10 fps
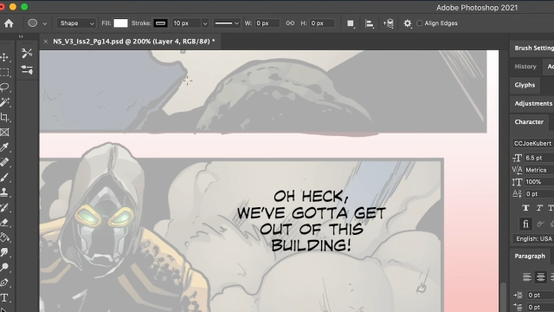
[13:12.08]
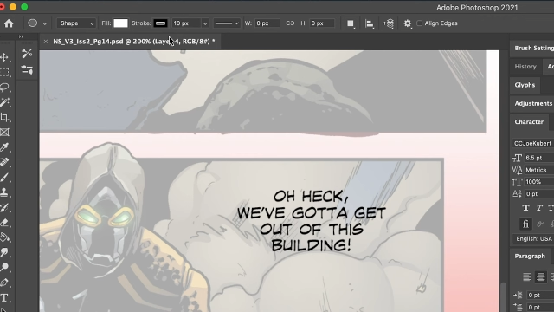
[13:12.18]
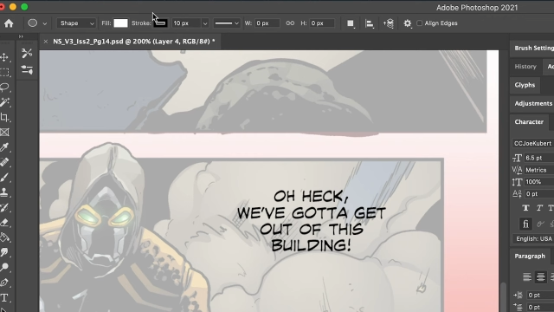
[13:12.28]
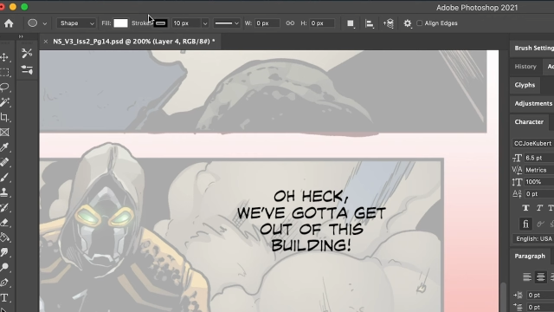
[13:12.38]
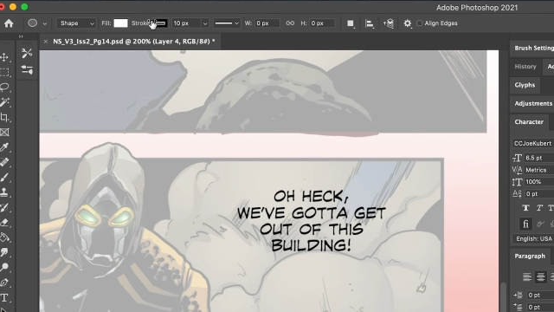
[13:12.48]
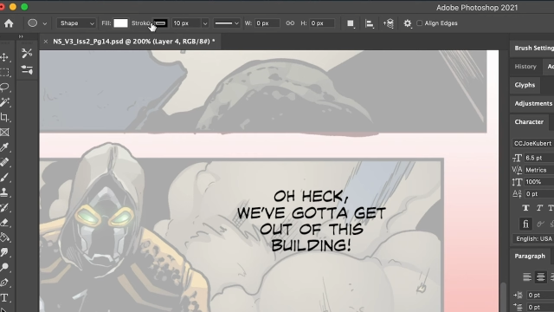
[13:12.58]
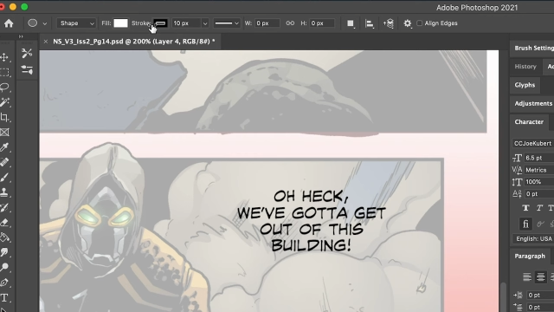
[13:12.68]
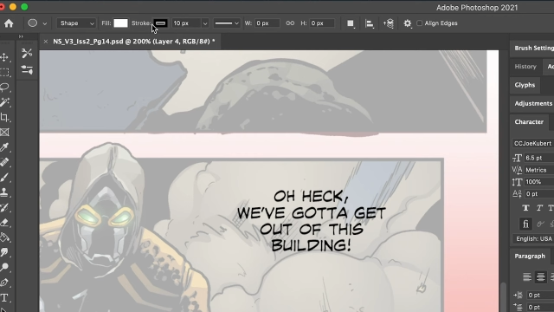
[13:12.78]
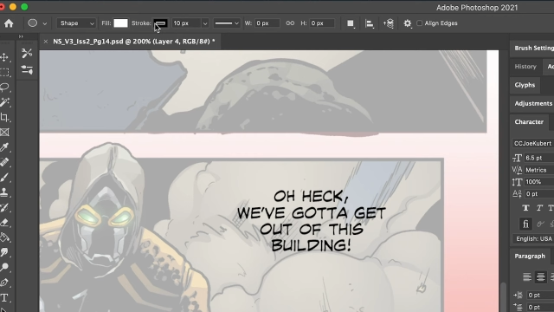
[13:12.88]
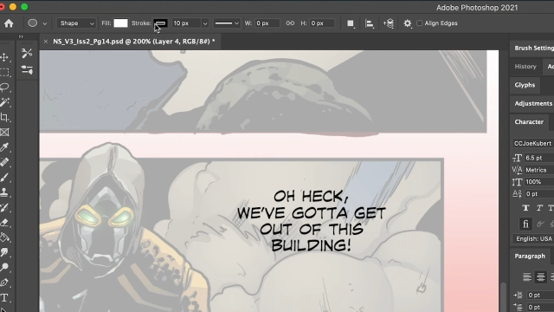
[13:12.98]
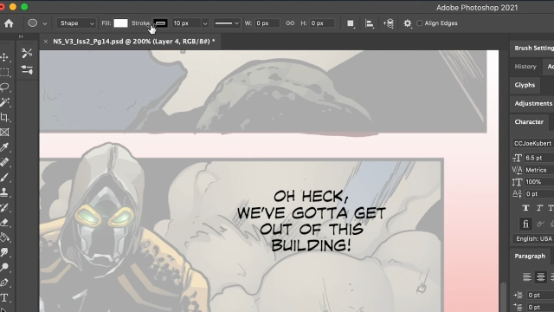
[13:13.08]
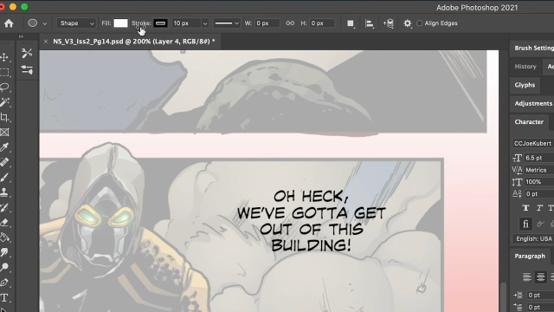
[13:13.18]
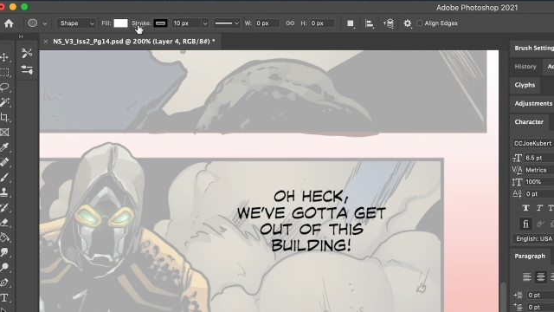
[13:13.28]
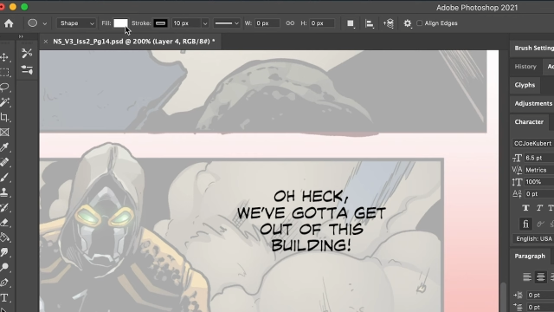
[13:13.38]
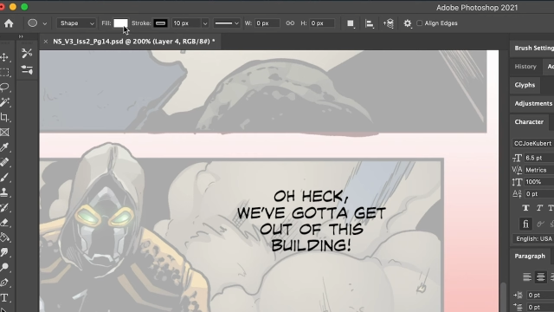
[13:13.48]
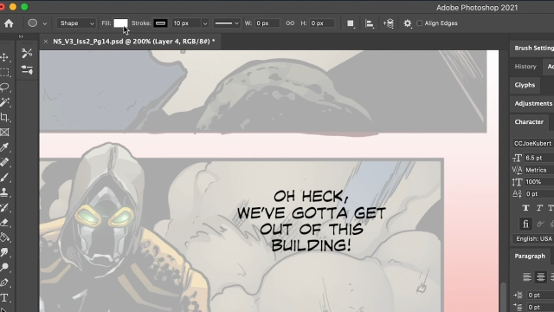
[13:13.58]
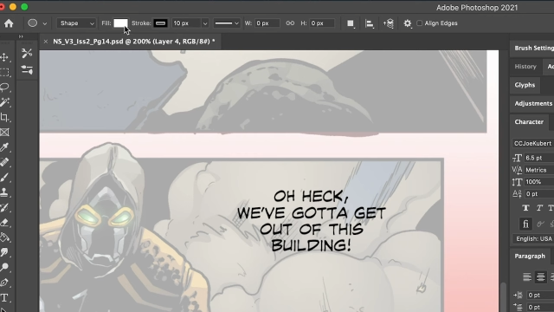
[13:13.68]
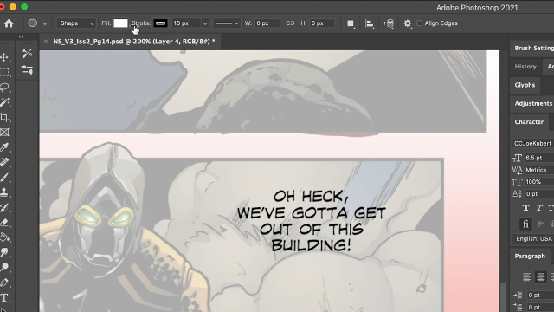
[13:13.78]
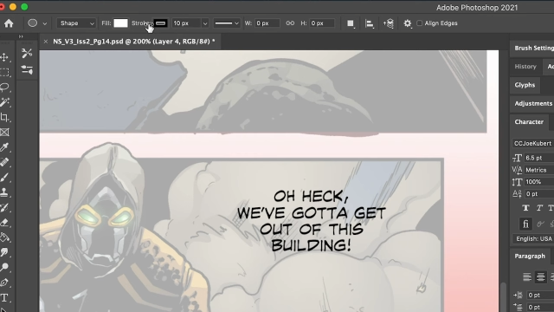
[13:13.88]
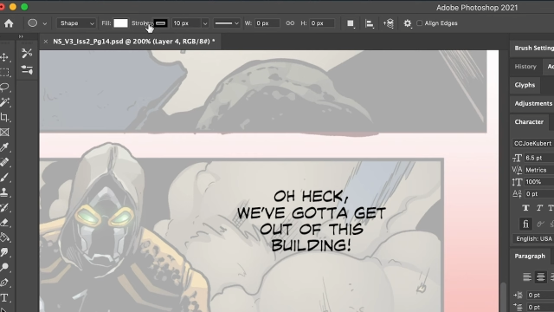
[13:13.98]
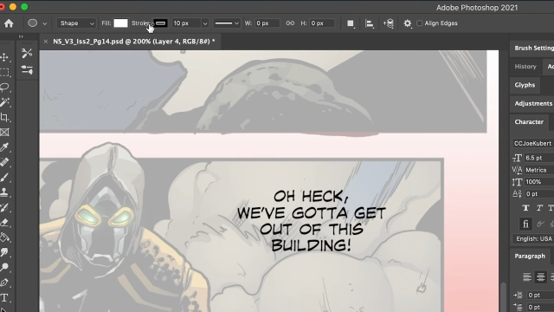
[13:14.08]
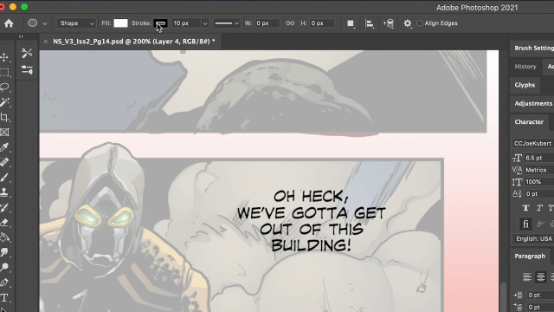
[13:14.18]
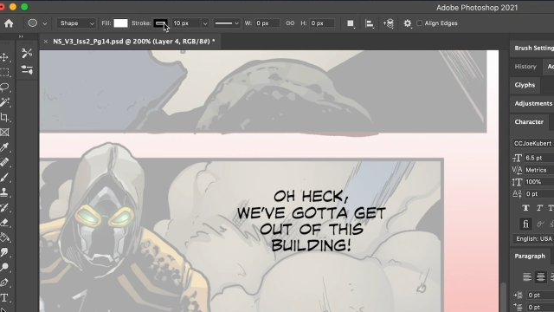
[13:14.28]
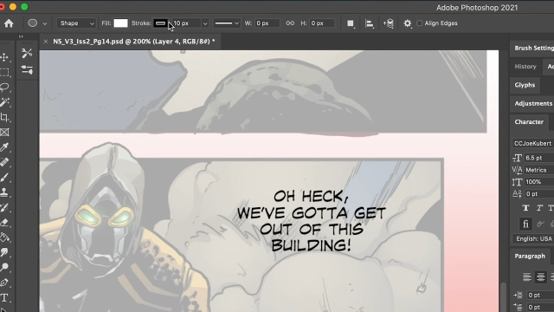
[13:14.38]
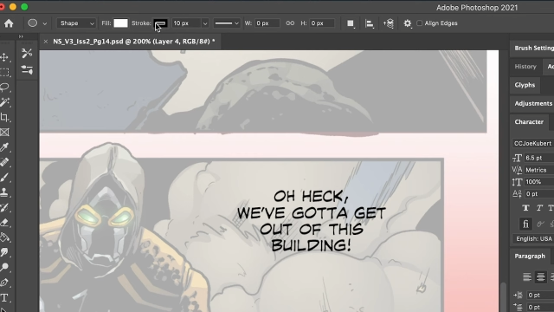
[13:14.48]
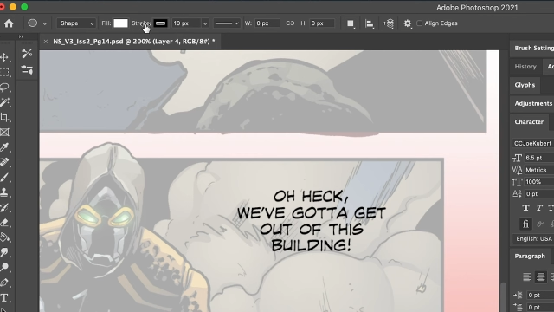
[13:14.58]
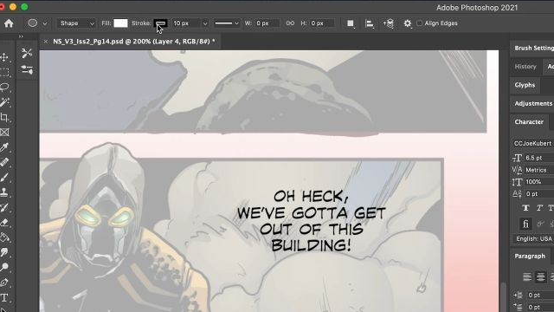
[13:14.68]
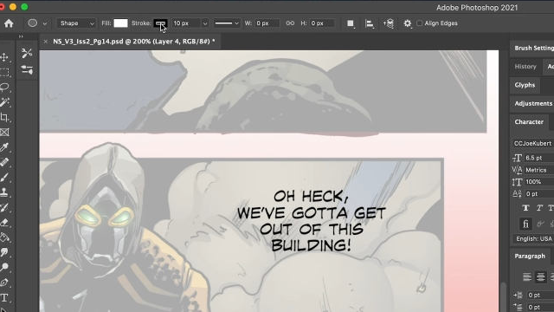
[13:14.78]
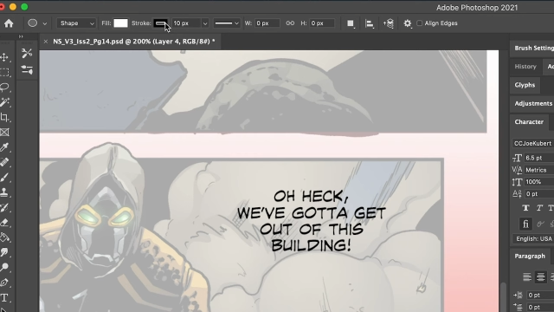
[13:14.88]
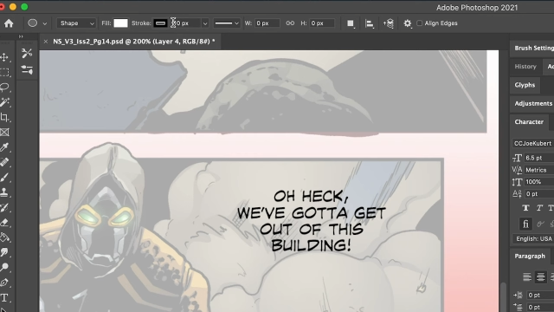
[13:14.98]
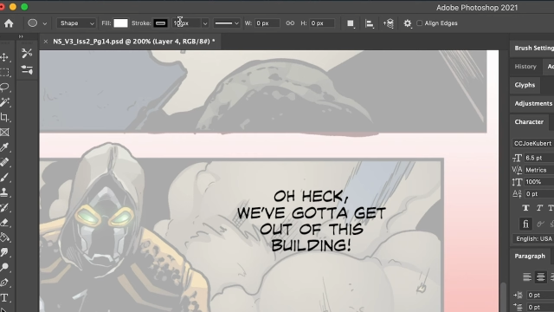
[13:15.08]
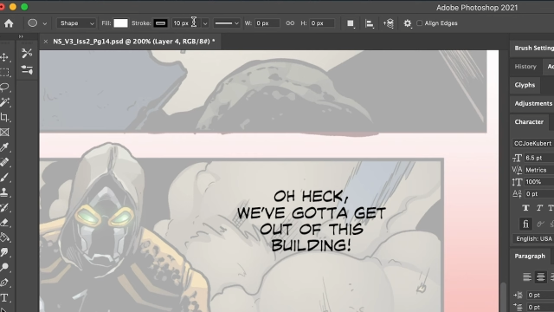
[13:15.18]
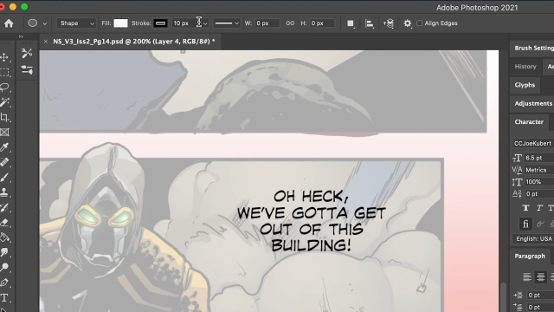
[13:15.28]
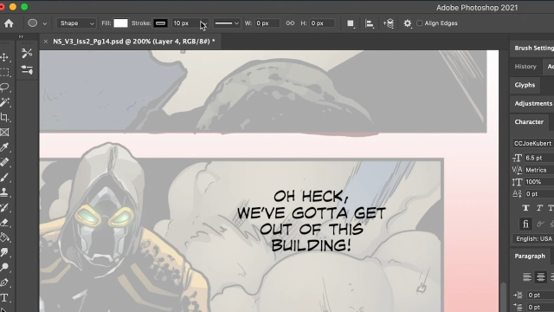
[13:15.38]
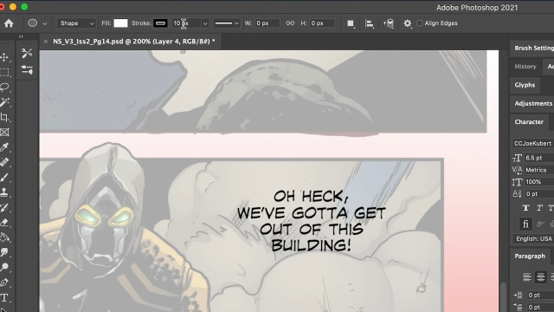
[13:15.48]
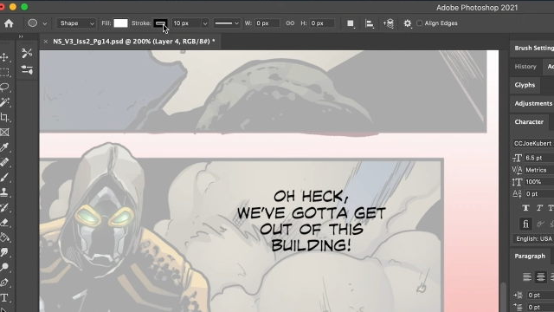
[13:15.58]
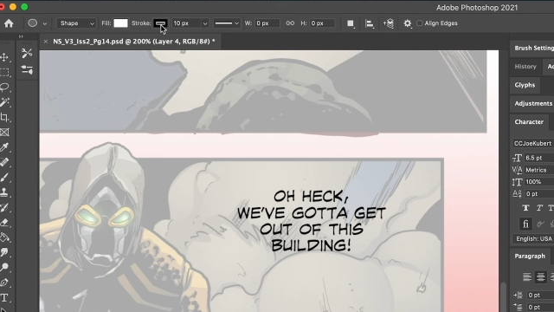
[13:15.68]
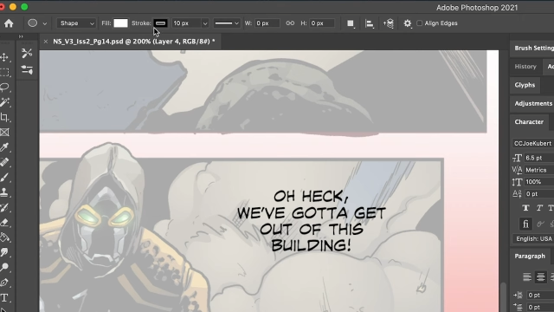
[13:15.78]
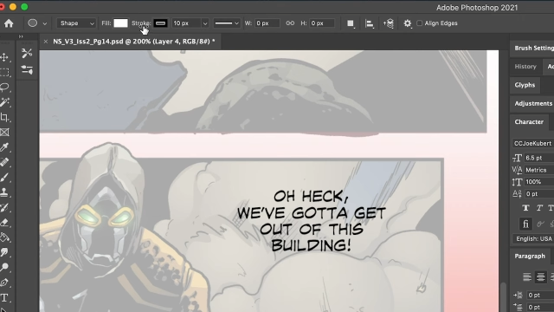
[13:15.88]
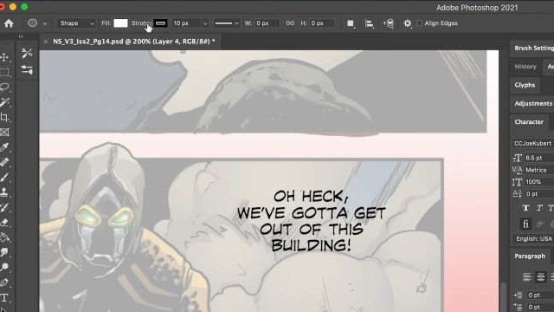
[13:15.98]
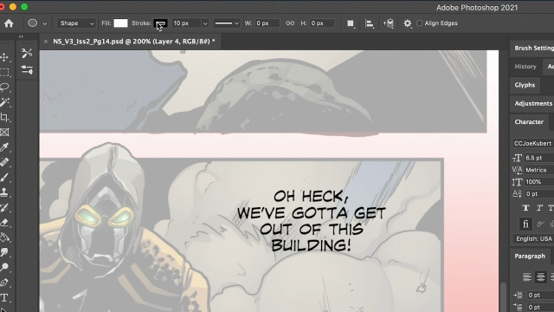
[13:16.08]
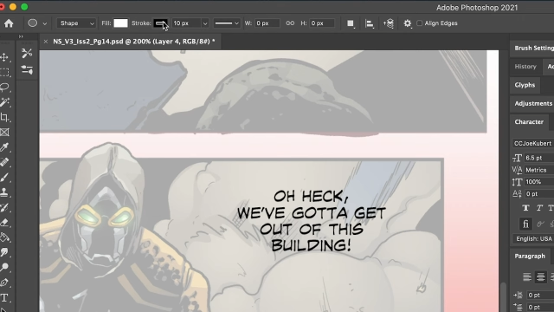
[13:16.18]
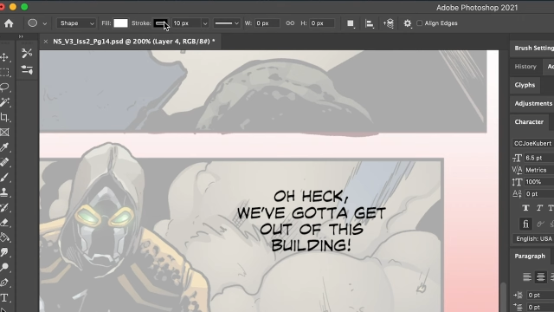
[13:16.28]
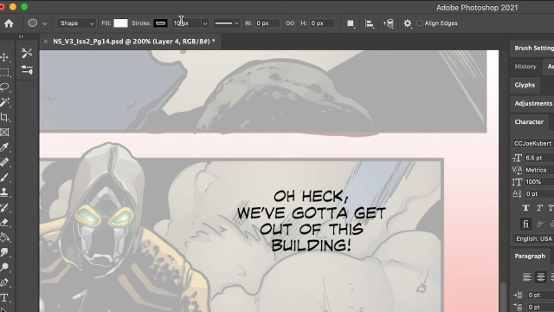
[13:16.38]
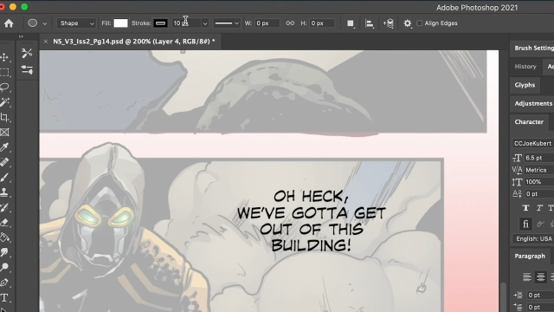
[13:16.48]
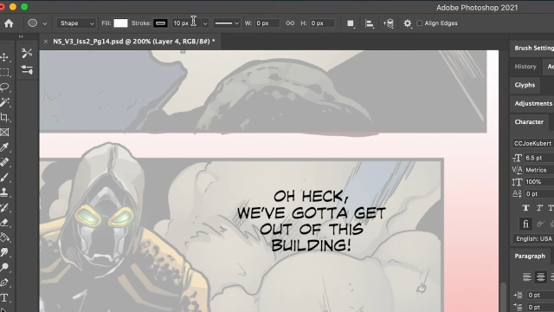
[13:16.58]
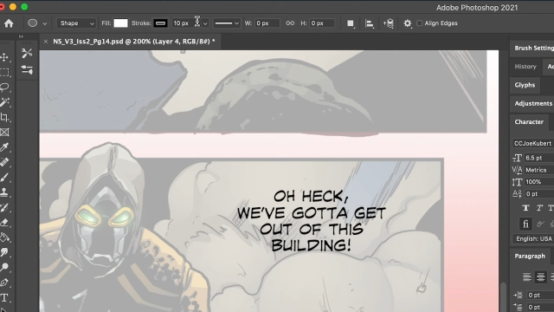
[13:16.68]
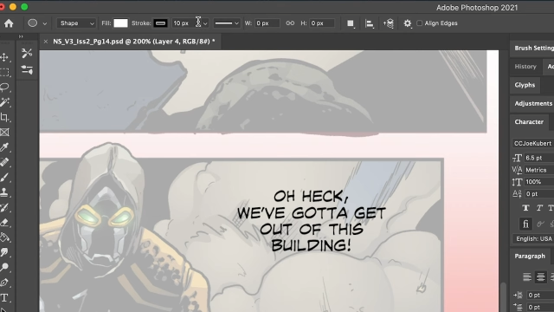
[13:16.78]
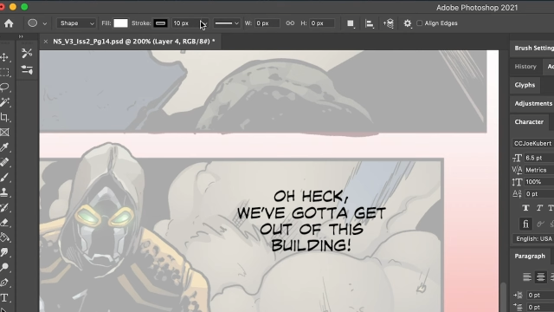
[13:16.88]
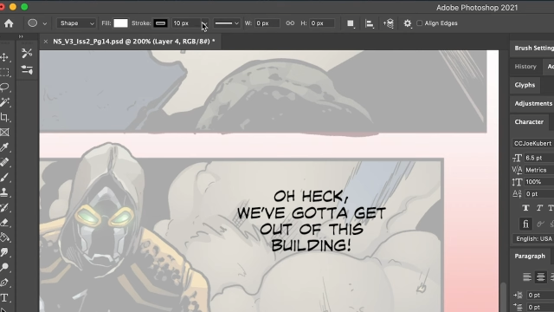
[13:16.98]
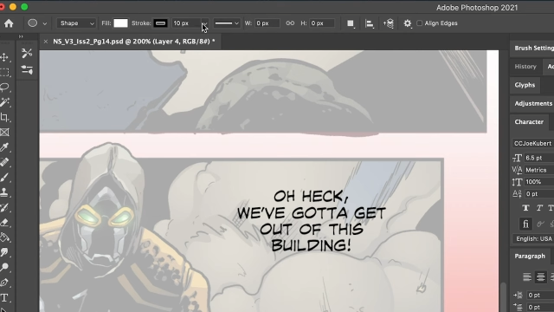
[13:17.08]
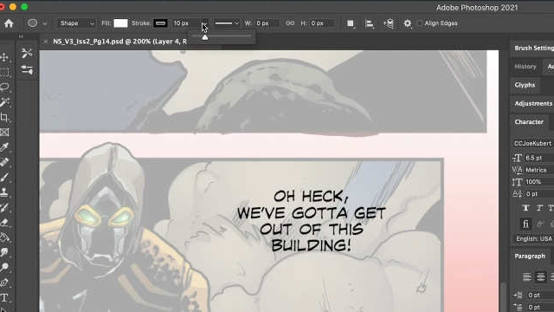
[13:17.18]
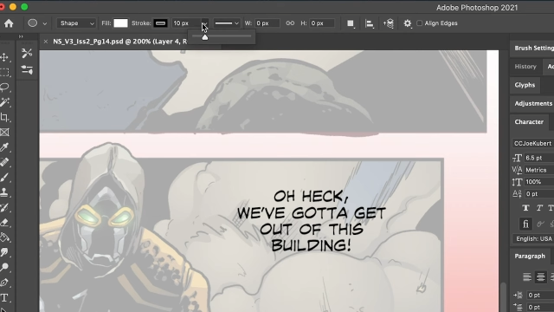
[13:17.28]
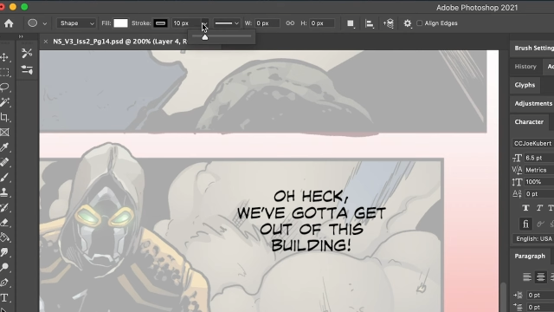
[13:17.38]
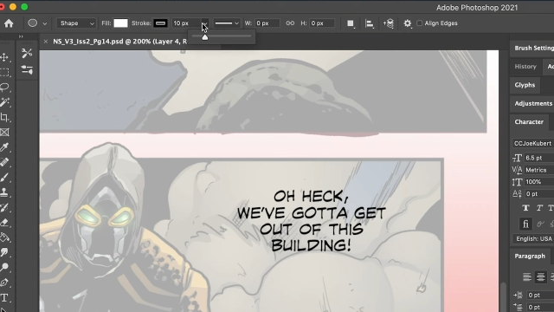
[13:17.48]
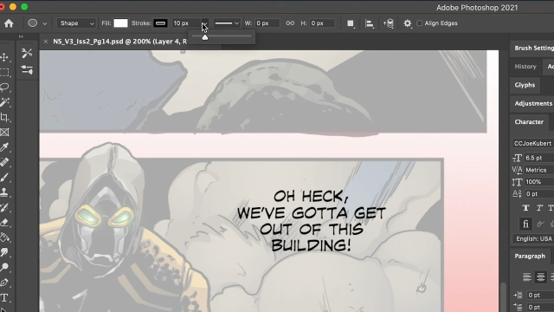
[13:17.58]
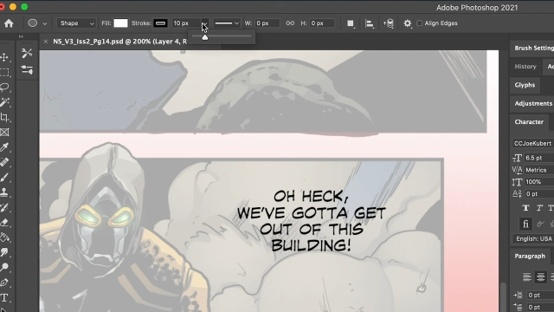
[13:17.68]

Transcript: (no speaker visible)